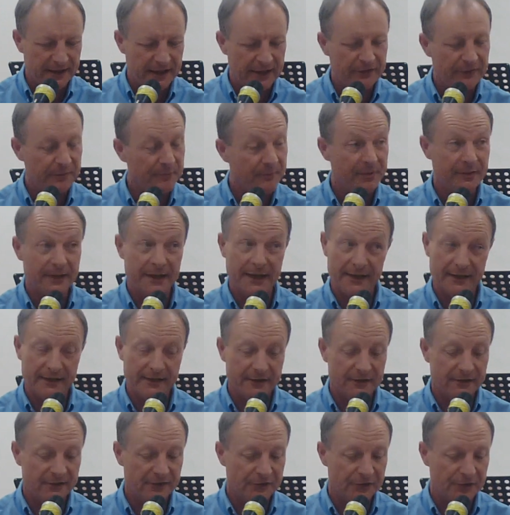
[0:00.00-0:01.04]
that plain
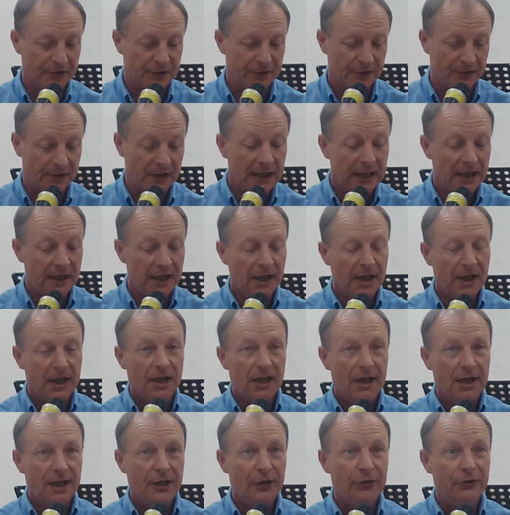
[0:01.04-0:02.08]
little turtle,
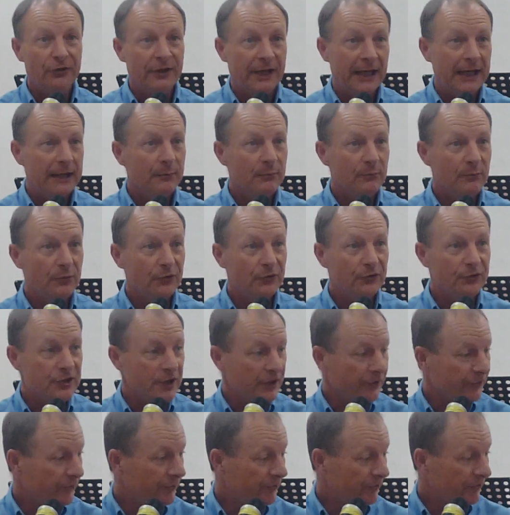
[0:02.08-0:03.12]
whose name was
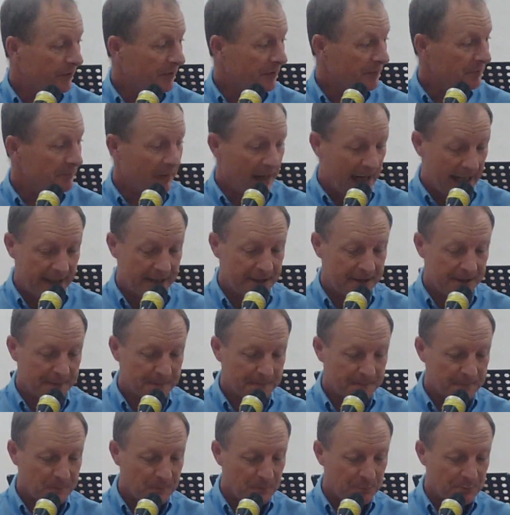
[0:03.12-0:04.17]
just Mac,
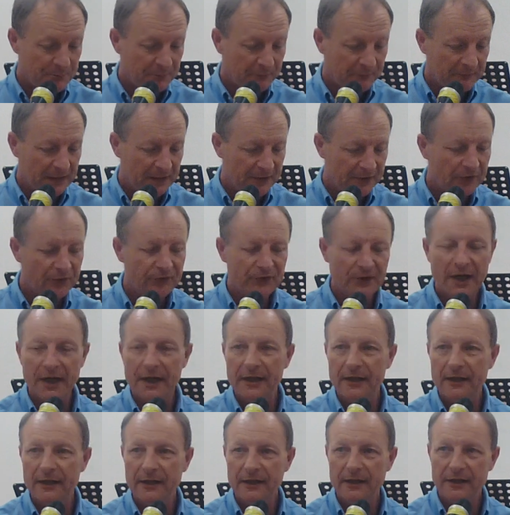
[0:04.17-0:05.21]

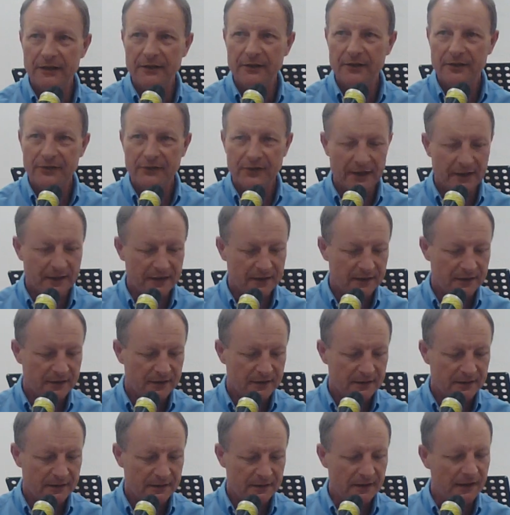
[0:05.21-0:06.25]
decided he'd taken
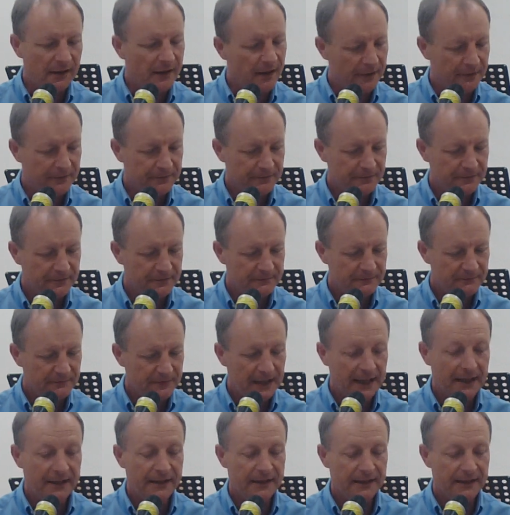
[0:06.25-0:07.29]
enough,
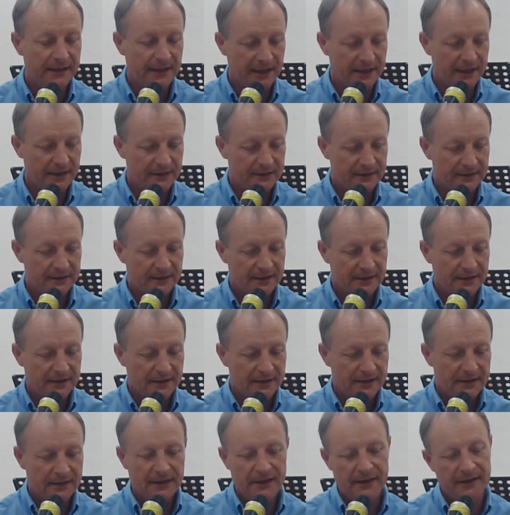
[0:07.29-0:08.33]
and he had.
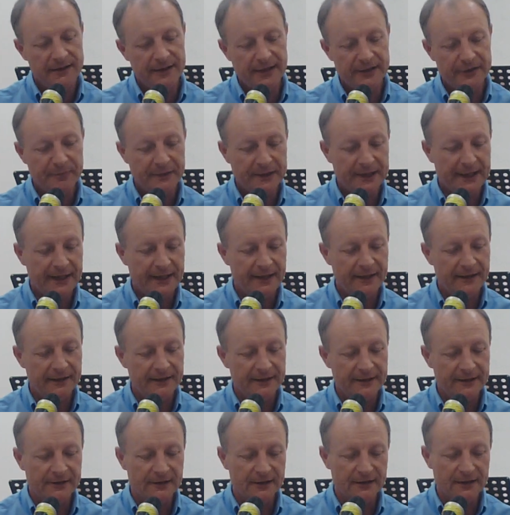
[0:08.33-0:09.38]
And that plain
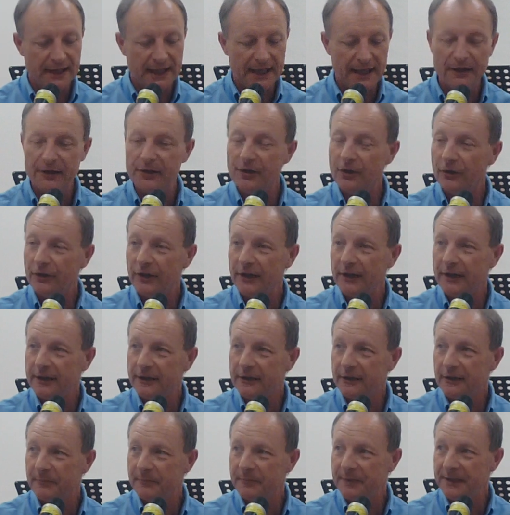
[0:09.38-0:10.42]
little lad got a
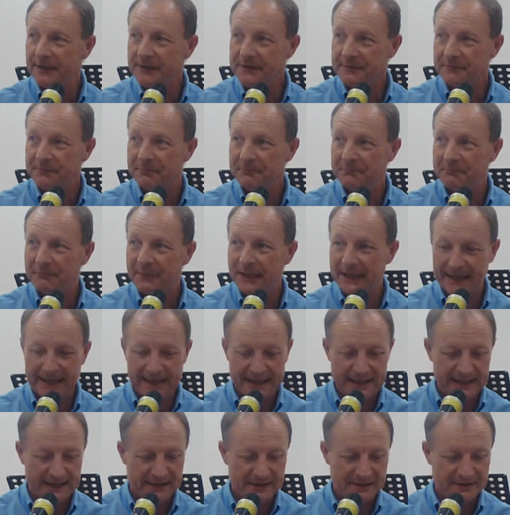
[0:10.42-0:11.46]
little bit
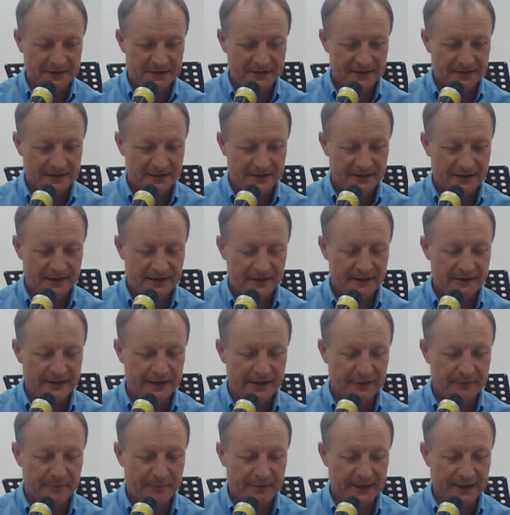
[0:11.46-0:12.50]
mad, and
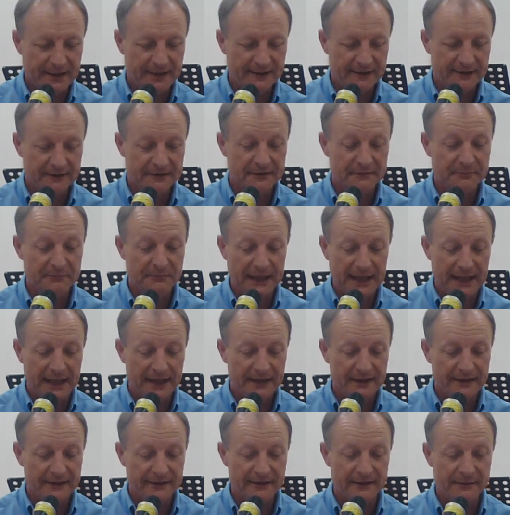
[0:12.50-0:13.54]
that plain little
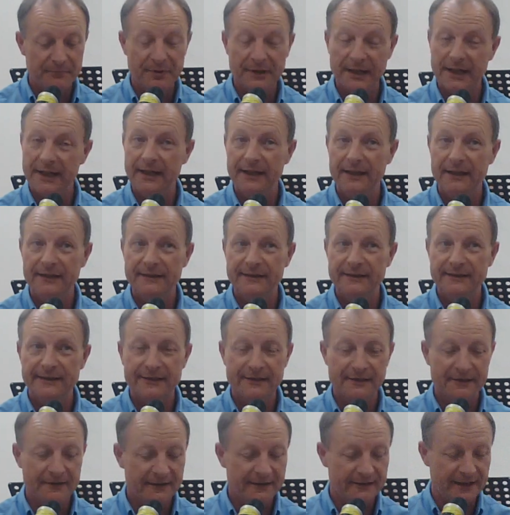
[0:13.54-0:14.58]
Mac did a plain
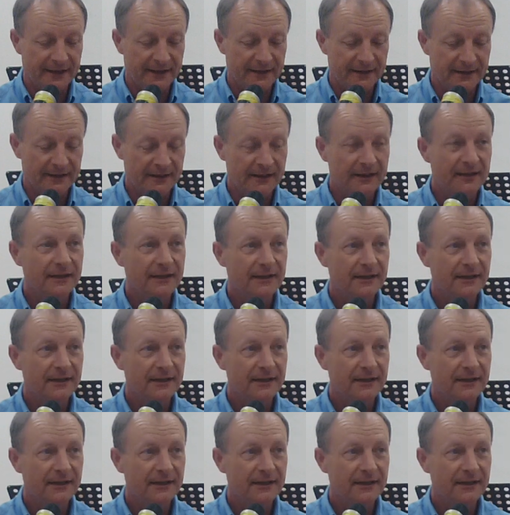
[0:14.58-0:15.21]
little thing.